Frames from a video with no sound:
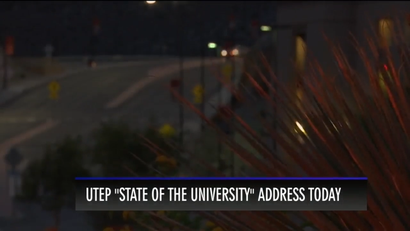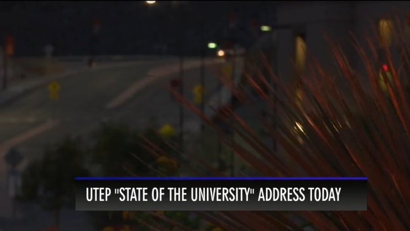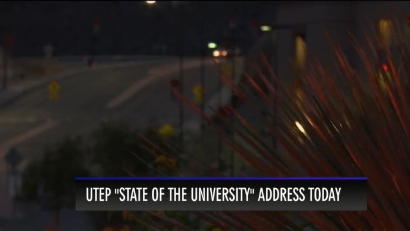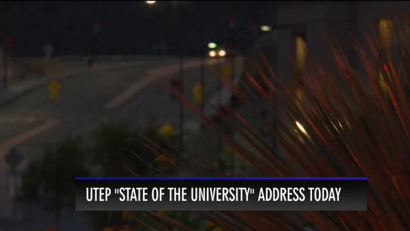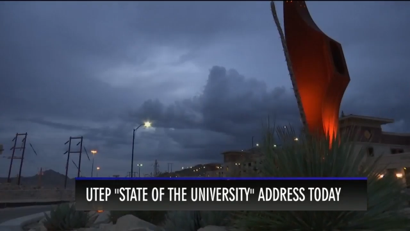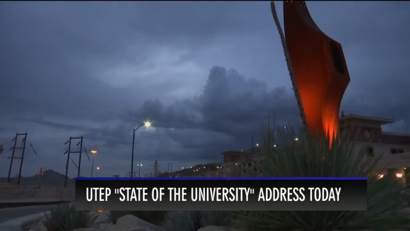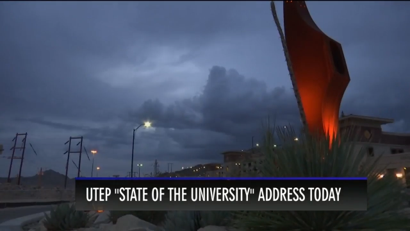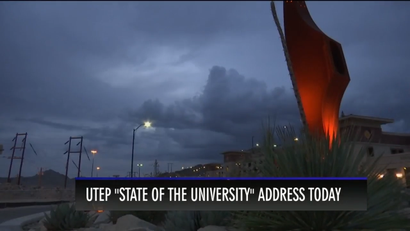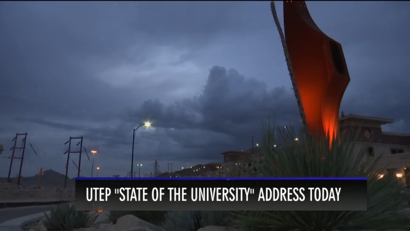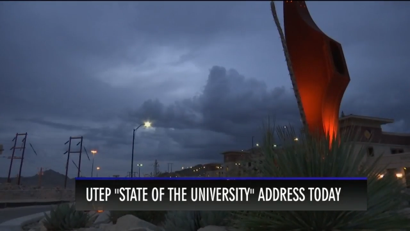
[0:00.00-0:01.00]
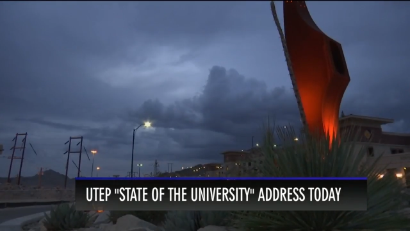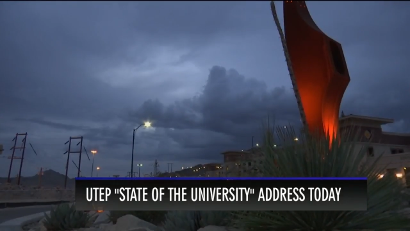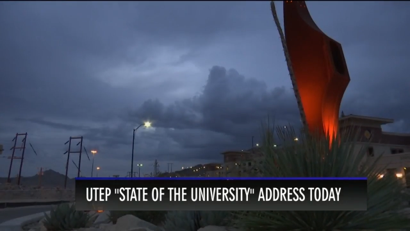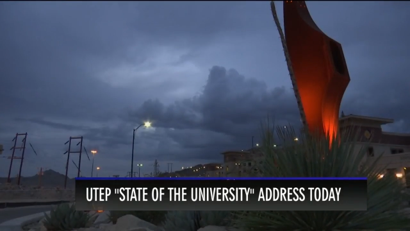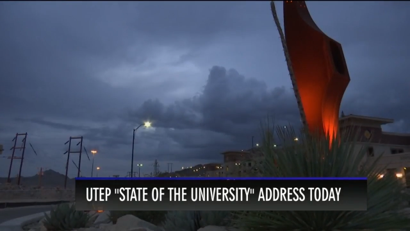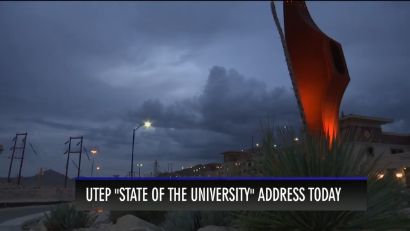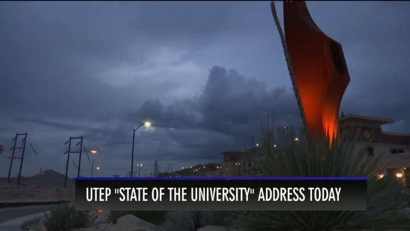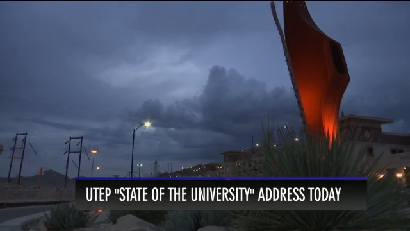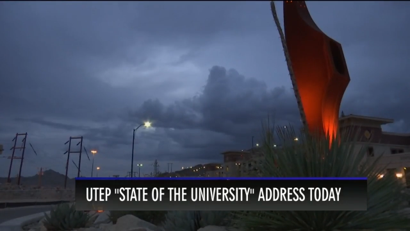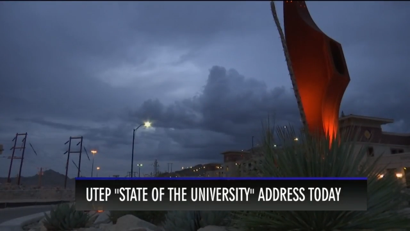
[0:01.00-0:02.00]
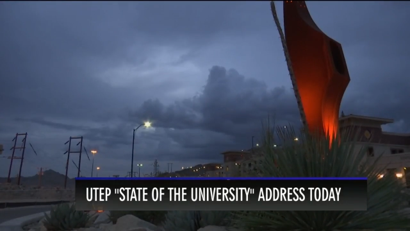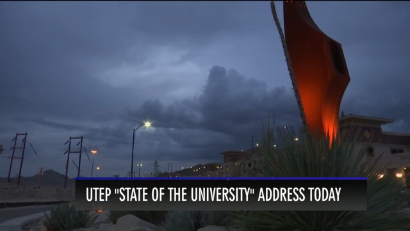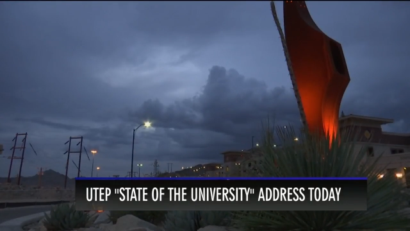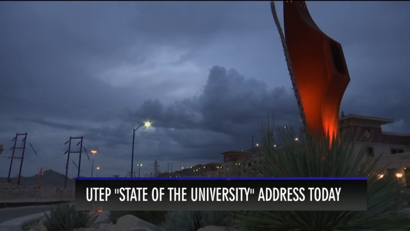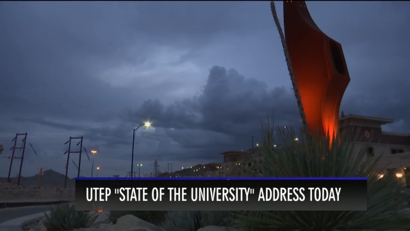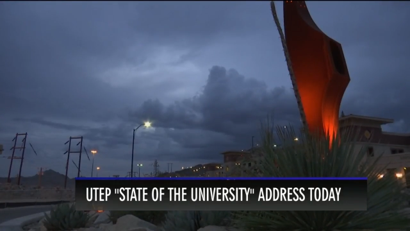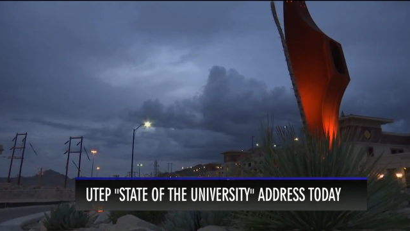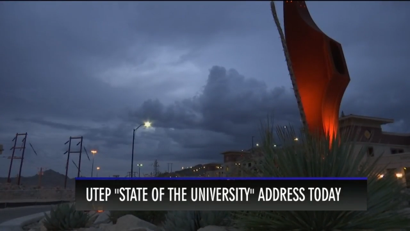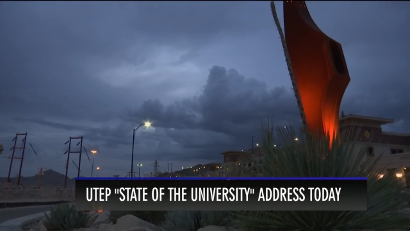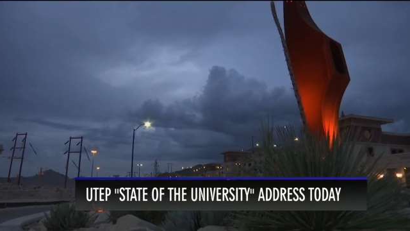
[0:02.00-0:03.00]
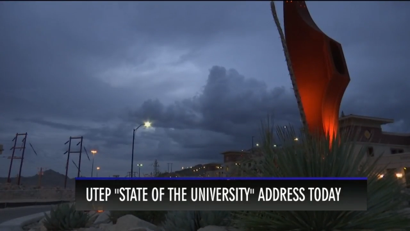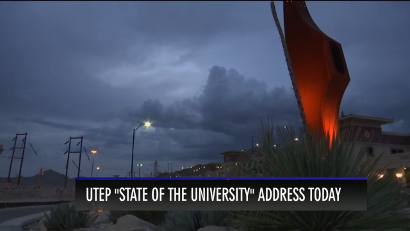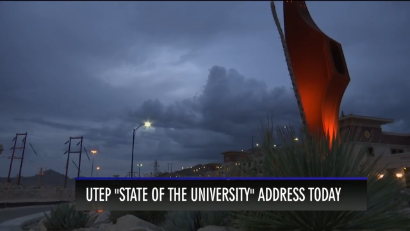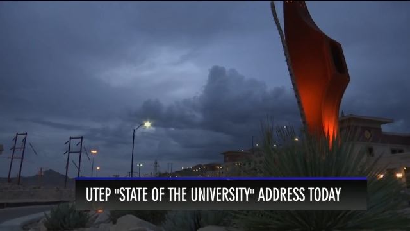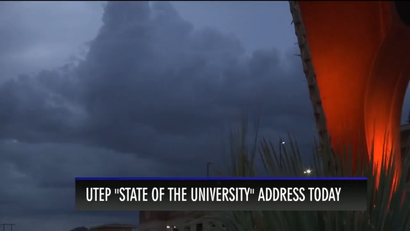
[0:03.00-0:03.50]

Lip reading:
[unreadable: no face in view]